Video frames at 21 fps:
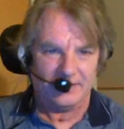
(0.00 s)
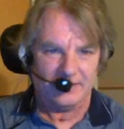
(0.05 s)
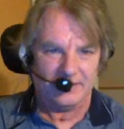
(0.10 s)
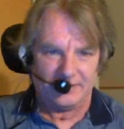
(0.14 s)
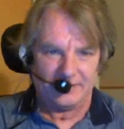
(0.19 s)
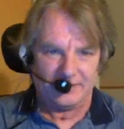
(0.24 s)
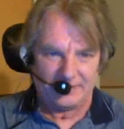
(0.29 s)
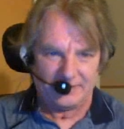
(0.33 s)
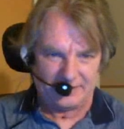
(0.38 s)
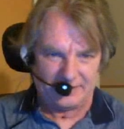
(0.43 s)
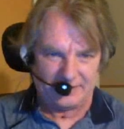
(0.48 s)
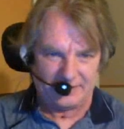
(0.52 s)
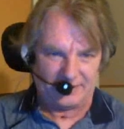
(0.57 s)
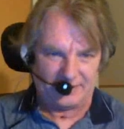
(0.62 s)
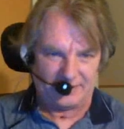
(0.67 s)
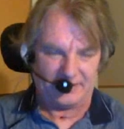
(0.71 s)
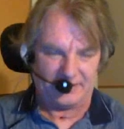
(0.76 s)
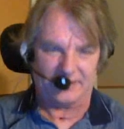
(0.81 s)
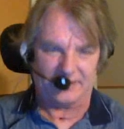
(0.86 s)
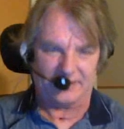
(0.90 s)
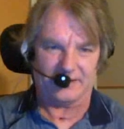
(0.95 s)

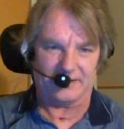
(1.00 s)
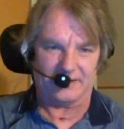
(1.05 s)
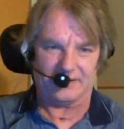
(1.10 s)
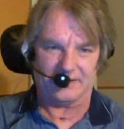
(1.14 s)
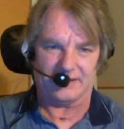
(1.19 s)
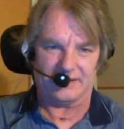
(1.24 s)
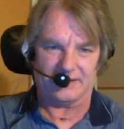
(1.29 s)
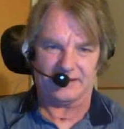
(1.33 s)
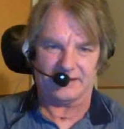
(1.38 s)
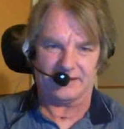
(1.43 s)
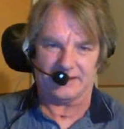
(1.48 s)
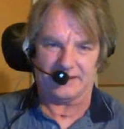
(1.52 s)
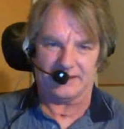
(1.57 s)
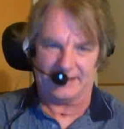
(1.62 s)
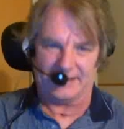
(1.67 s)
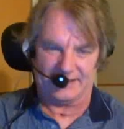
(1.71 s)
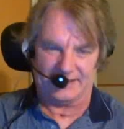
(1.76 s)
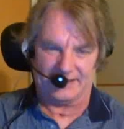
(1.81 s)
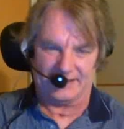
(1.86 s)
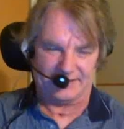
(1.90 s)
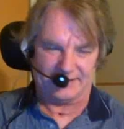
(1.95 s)
And
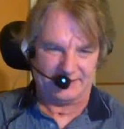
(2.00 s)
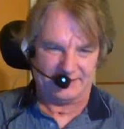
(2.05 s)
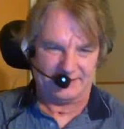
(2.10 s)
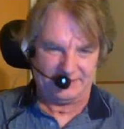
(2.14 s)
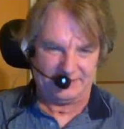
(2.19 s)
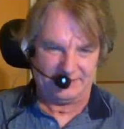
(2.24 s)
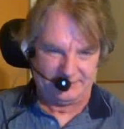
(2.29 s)
now then,